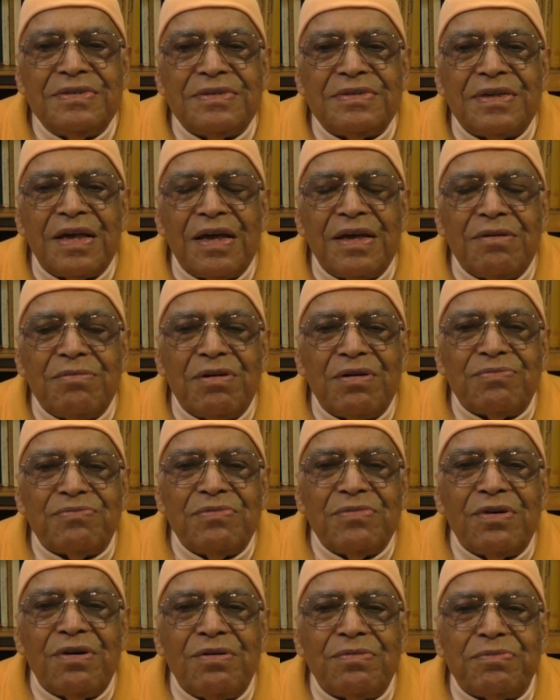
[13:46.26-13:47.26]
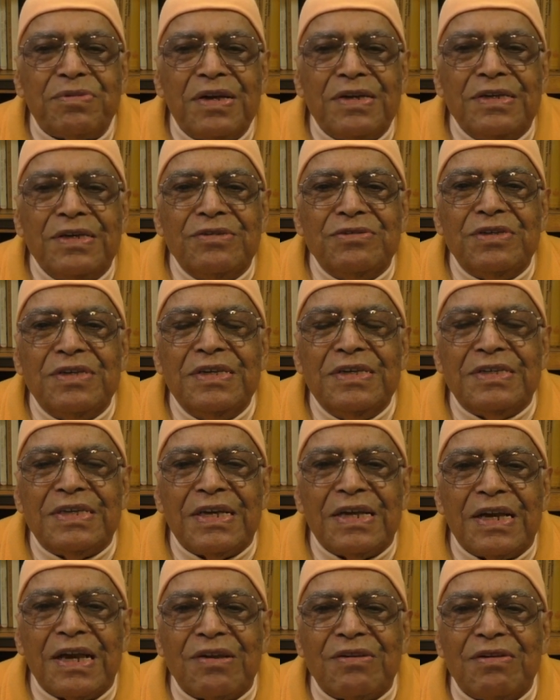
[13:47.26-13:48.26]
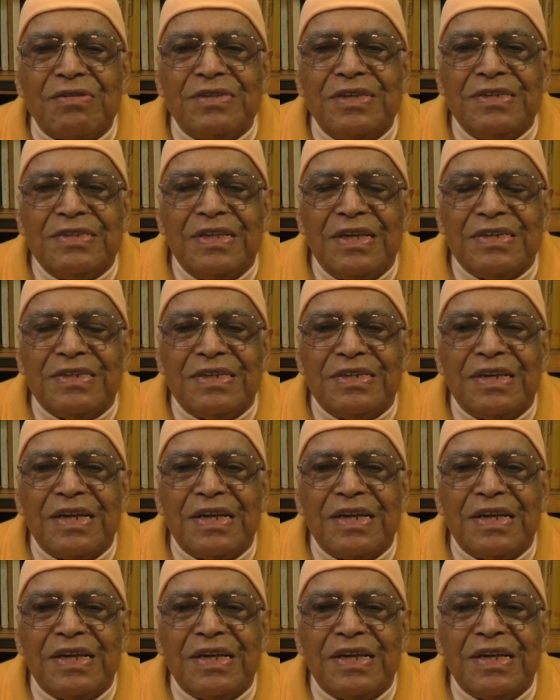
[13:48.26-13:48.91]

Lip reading: I have often used this analogy that